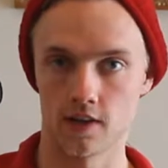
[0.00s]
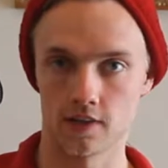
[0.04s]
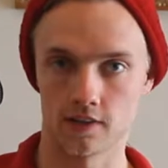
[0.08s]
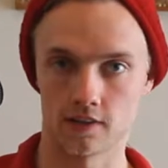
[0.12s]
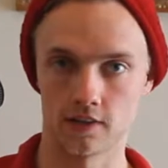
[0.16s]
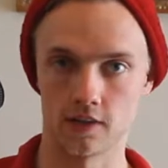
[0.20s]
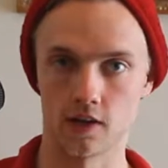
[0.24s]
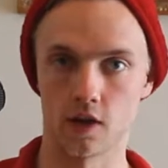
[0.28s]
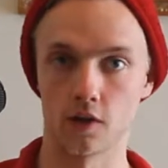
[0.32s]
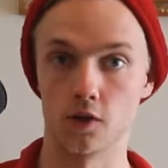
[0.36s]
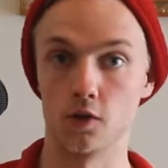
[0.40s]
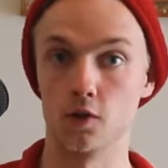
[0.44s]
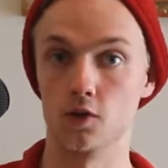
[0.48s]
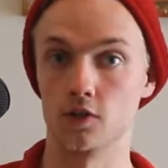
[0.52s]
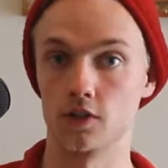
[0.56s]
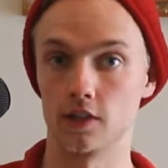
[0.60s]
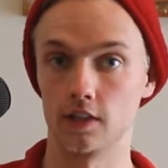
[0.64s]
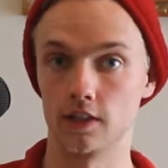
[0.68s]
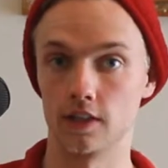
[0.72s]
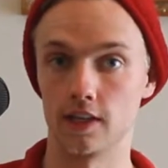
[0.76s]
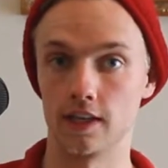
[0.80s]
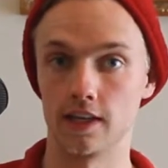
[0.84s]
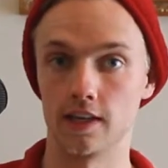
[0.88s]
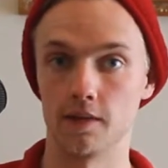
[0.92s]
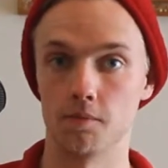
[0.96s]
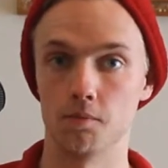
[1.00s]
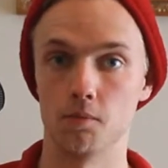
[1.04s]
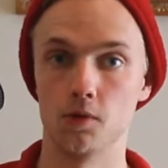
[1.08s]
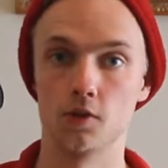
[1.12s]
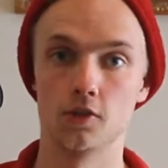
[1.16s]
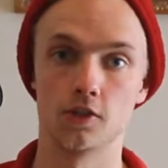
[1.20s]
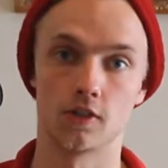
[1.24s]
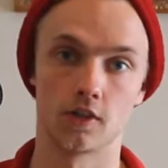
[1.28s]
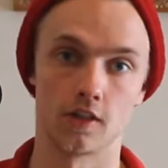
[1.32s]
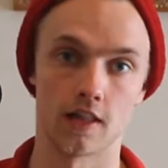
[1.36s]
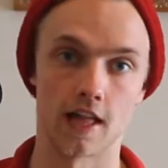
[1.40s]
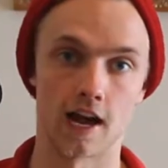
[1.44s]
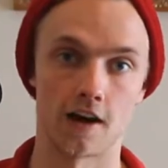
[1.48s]
Using the
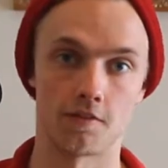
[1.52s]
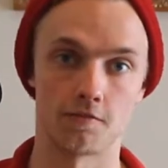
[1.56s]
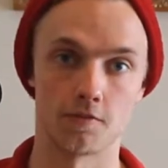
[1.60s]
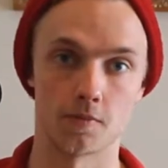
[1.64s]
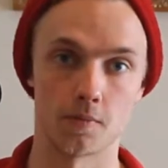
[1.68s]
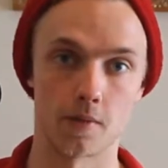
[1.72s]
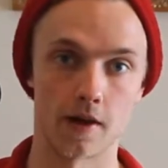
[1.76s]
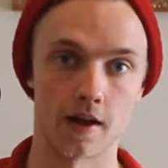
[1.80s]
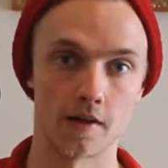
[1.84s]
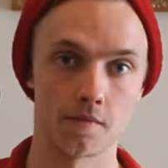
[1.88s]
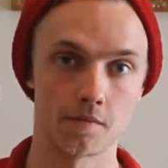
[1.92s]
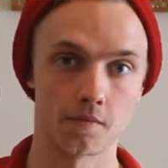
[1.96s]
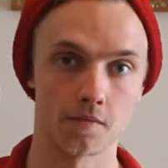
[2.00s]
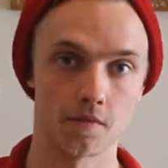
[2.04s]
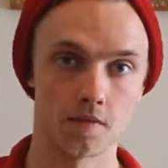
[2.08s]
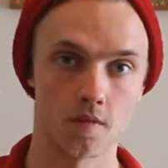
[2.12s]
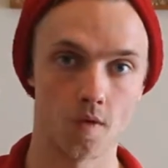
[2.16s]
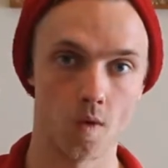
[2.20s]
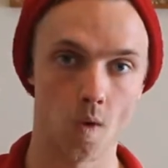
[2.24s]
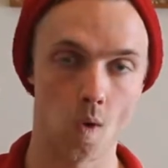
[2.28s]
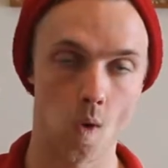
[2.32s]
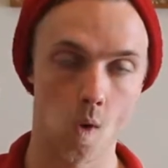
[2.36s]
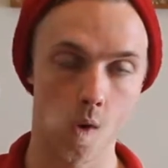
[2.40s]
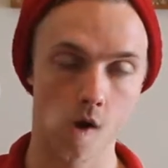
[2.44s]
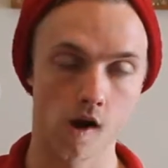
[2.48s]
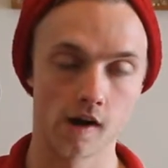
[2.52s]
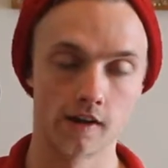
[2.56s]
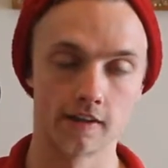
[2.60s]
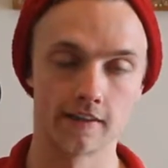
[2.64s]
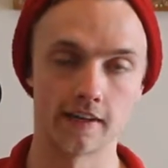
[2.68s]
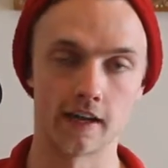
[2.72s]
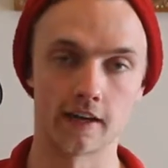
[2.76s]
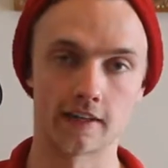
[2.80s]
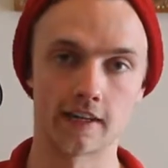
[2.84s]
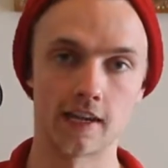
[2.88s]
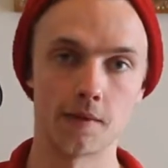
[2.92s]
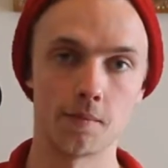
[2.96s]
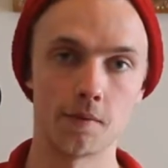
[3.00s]
musical alphabet. Now,
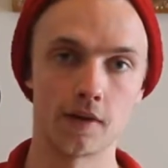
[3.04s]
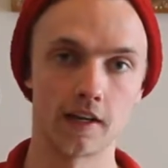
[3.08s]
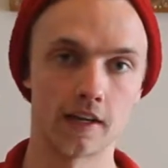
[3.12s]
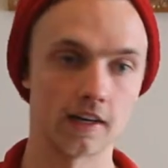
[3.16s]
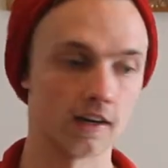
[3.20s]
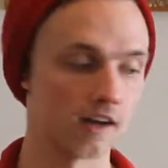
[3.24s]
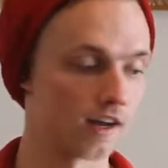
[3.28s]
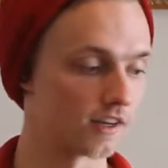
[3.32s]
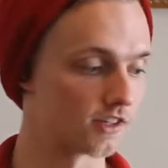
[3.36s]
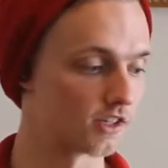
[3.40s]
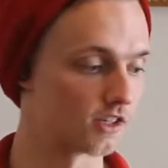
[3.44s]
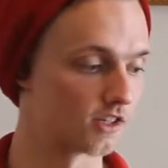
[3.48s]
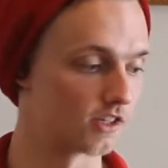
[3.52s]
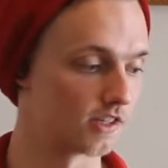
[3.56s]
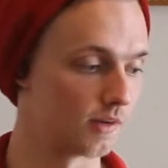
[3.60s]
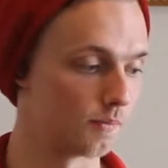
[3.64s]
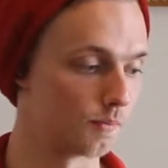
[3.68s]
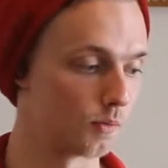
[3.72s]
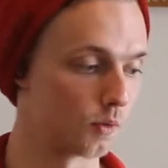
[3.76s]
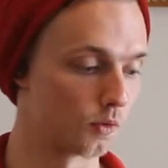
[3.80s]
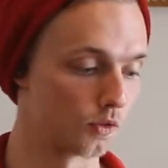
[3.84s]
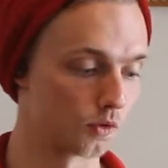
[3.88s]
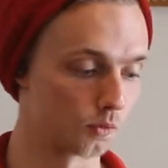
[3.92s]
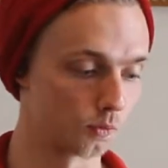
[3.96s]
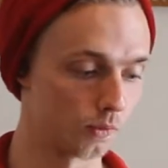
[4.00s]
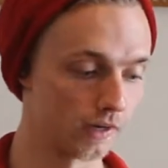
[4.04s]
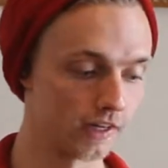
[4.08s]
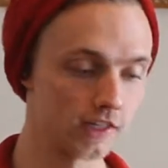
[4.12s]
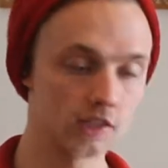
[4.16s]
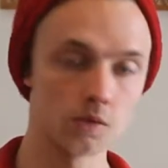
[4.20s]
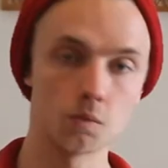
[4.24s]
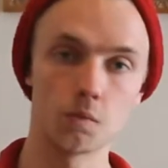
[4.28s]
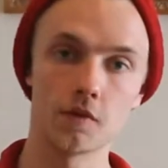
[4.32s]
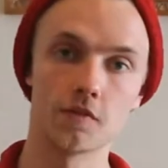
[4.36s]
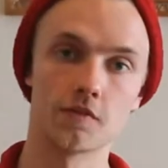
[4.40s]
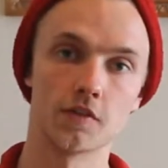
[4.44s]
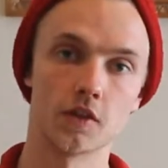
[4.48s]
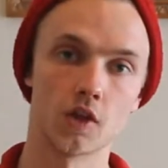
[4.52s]
keeping it nice and simple, the reason
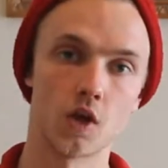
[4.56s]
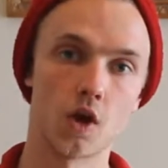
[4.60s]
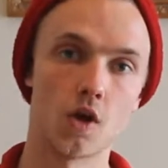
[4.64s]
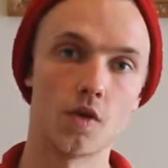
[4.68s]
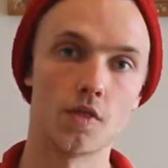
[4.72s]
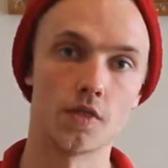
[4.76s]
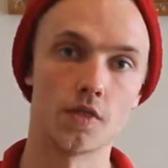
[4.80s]
we've learnt